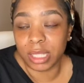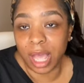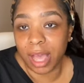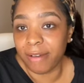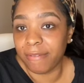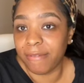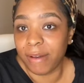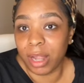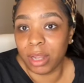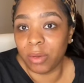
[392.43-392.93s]

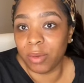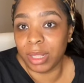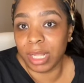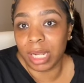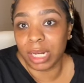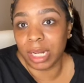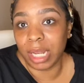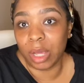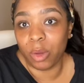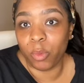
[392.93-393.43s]
I follow a
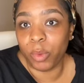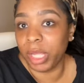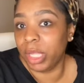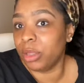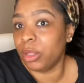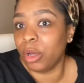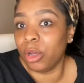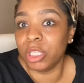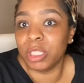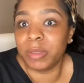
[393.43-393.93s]
lot of like weight
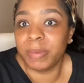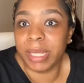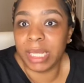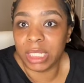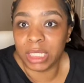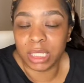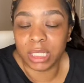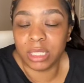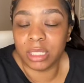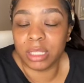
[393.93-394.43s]
loss
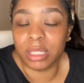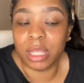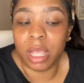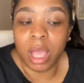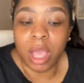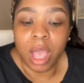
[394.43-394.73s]
pages.